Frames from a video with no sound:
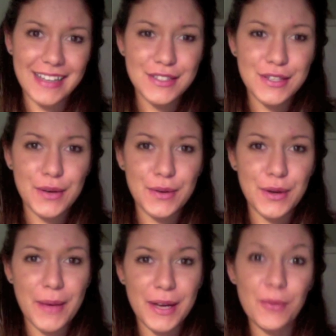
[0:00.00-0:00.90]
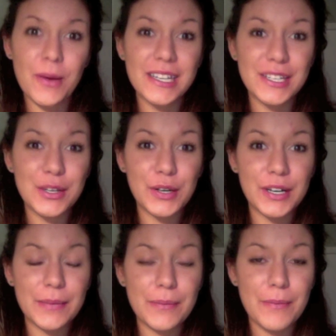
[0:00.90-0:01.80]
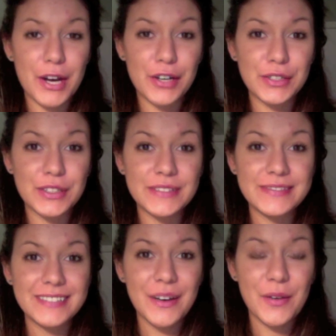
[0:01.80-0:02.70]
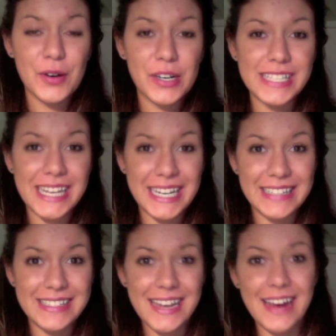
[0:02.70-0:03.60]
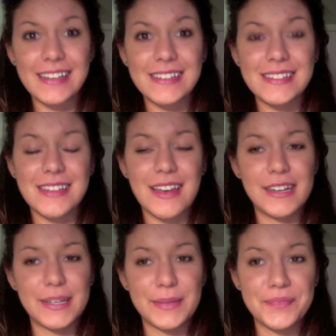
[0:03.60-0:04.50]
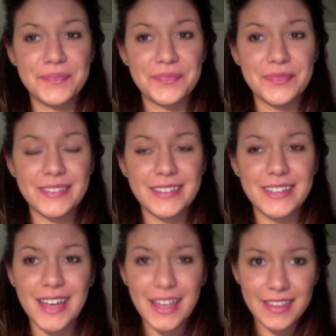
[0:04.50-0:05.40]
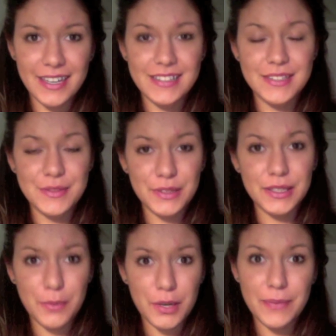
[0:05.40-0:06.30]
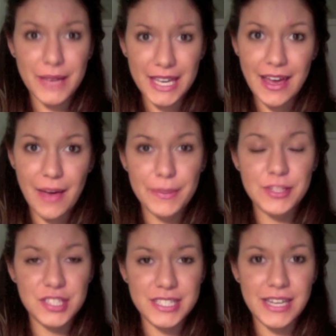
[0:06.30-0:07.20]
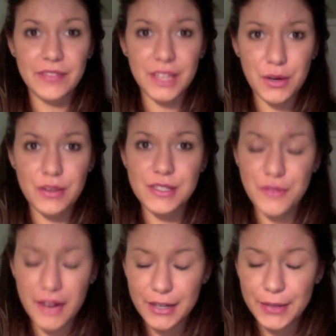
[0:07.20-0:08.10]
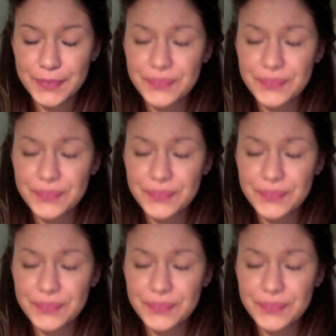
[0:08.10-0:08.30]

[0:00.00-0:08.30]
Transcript: So no matter what your marital or dating status, I think it's really worth picking up, and she's definitely grown as a writer.